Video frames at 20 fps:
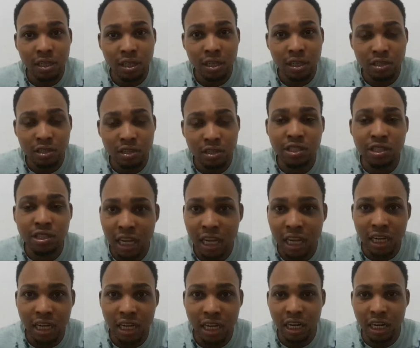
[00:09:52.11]
just like
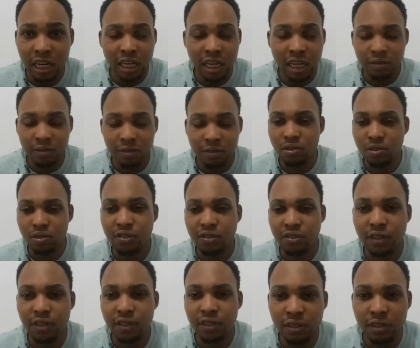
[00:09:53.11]
Alkaline, just
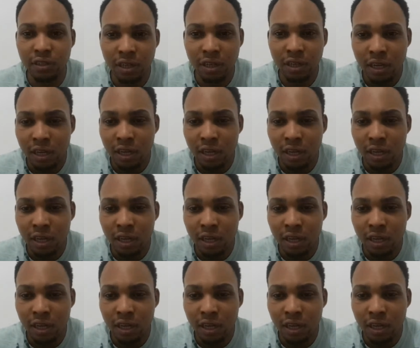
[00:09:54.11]
fear.